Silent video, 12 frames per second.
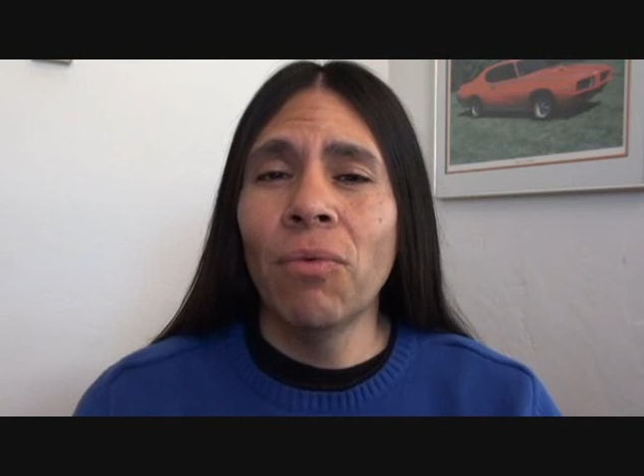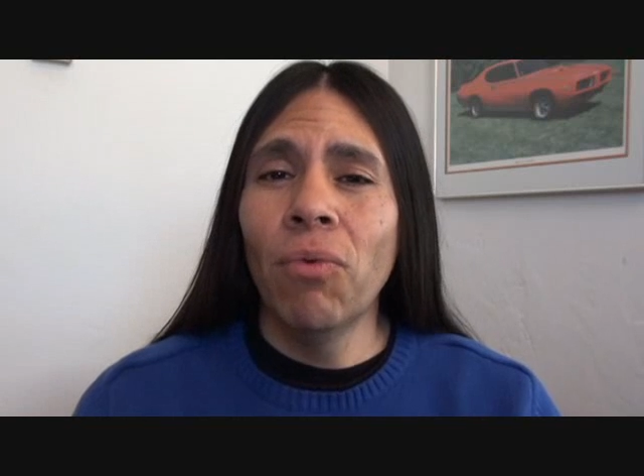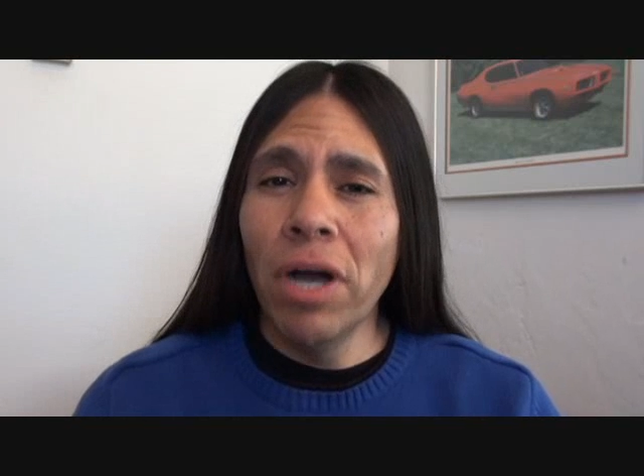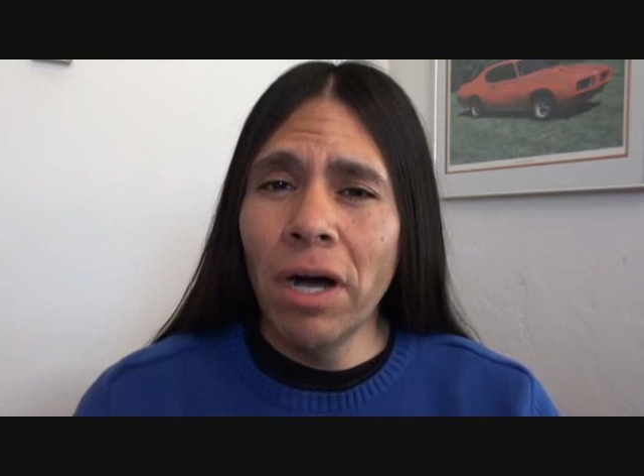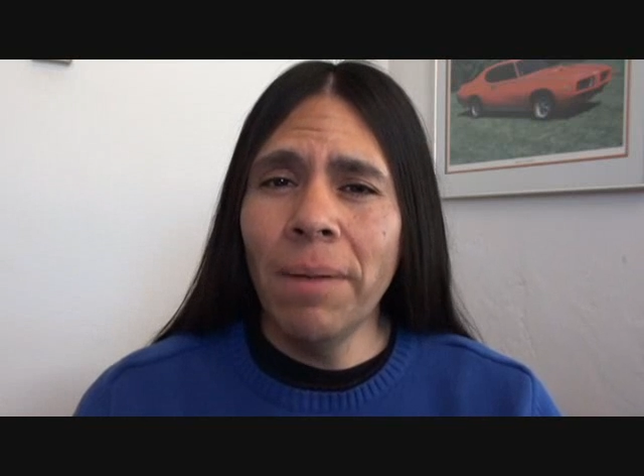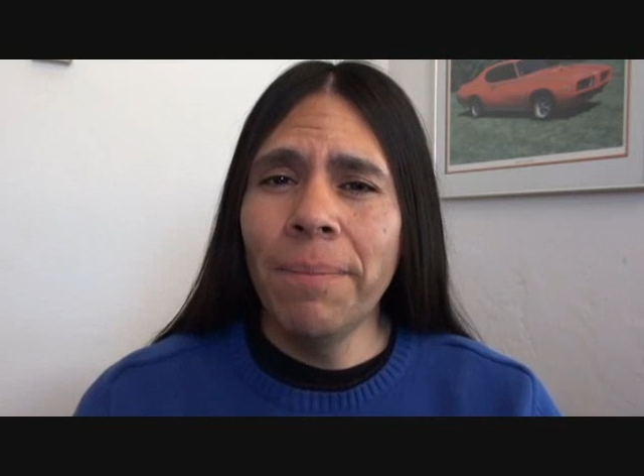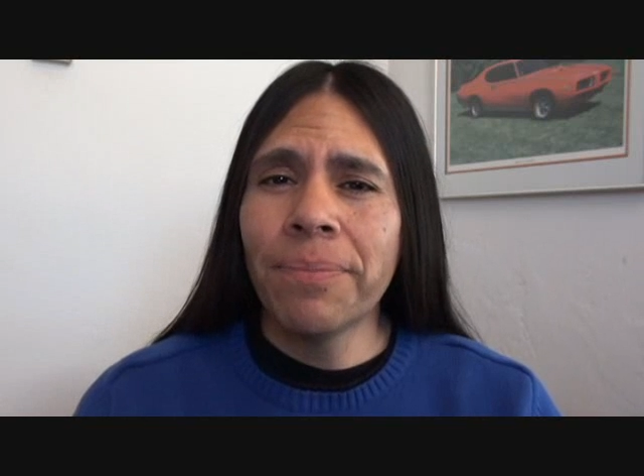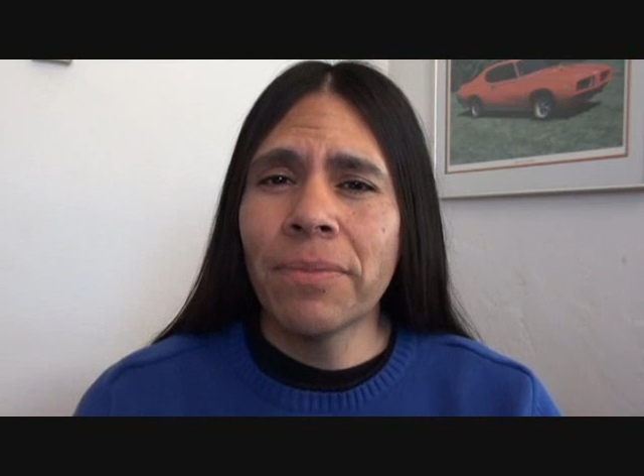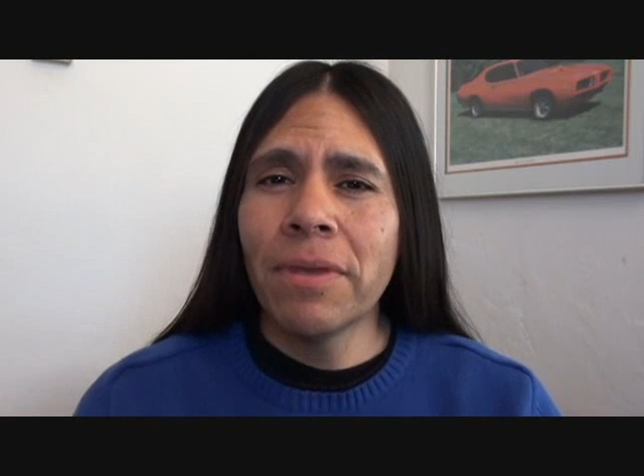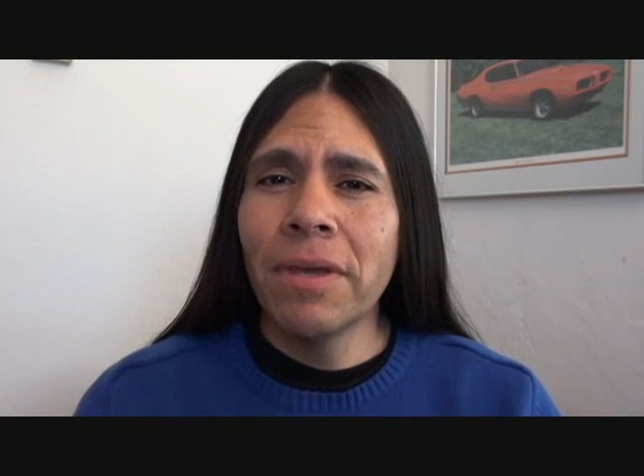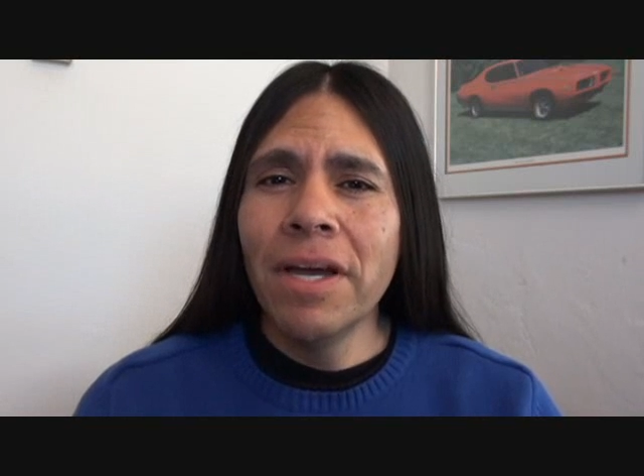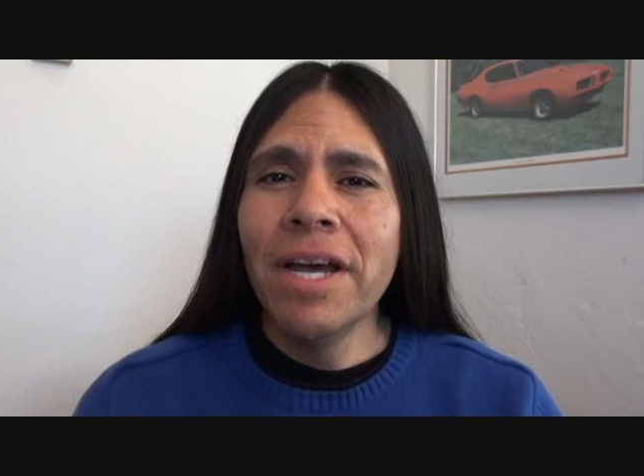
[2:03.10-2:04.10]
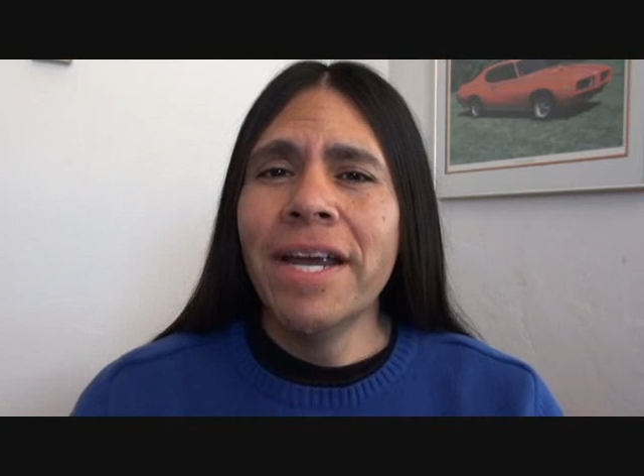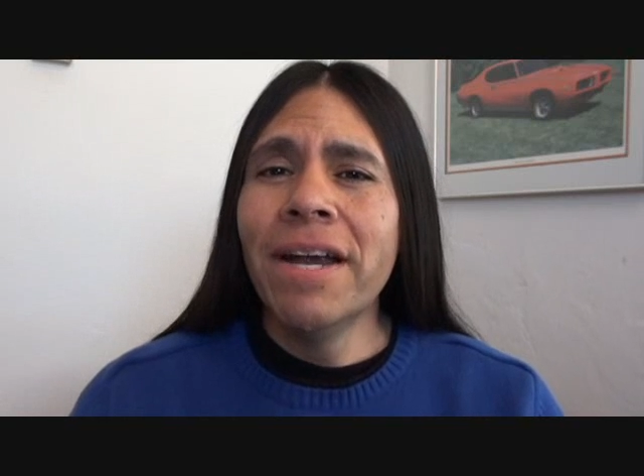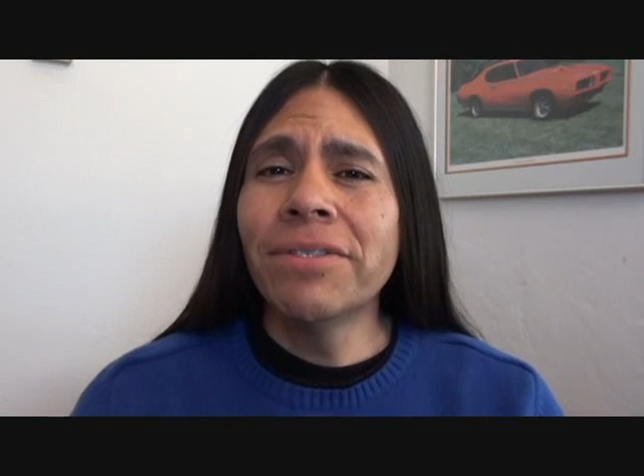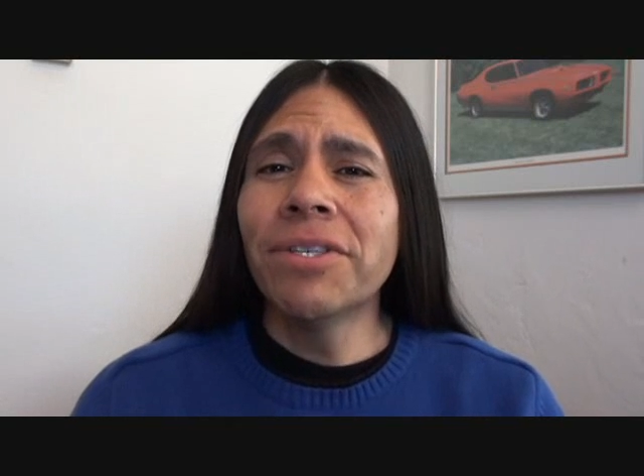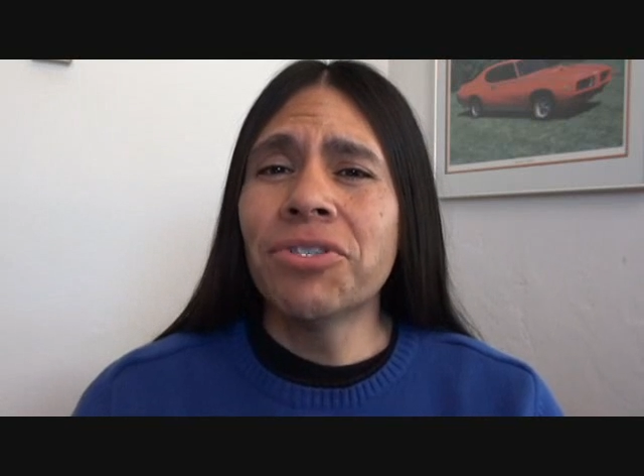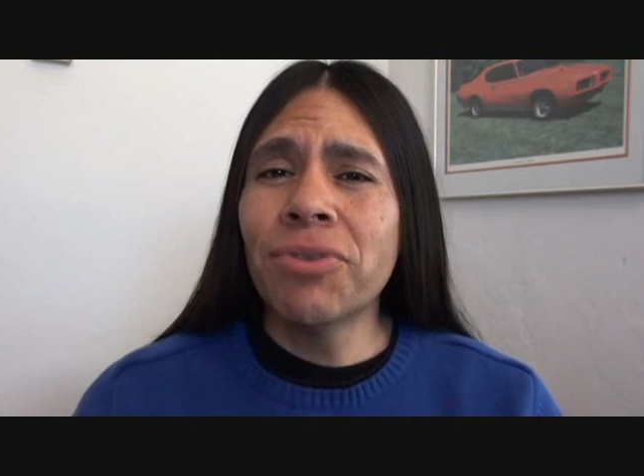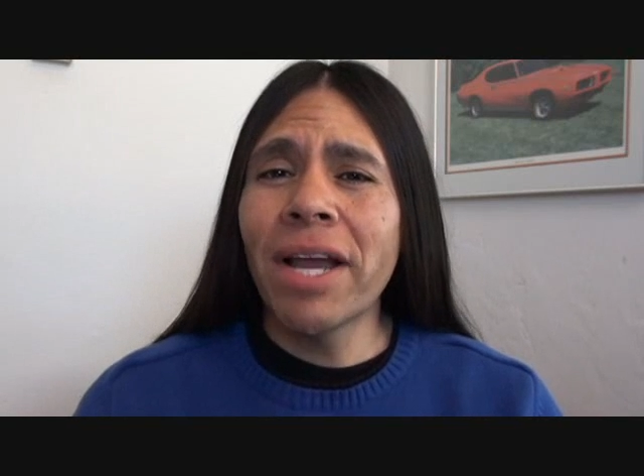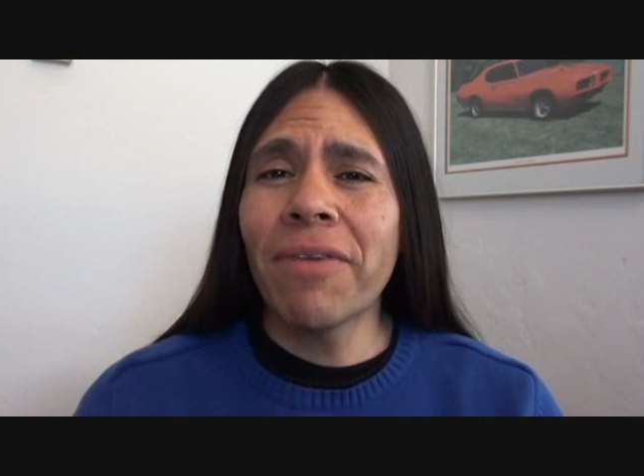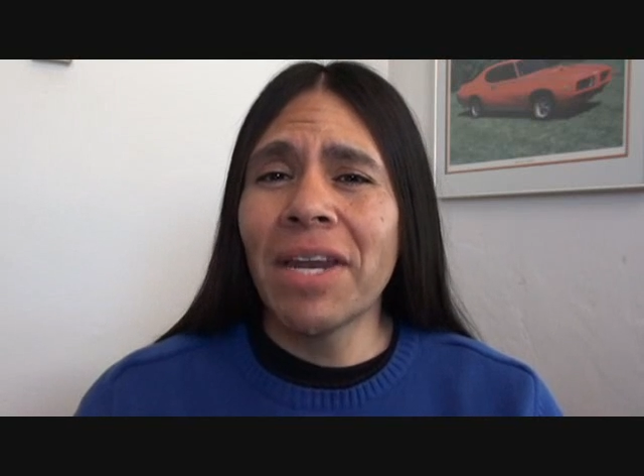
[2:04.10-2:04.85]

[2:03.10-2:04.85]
Well, here's a trick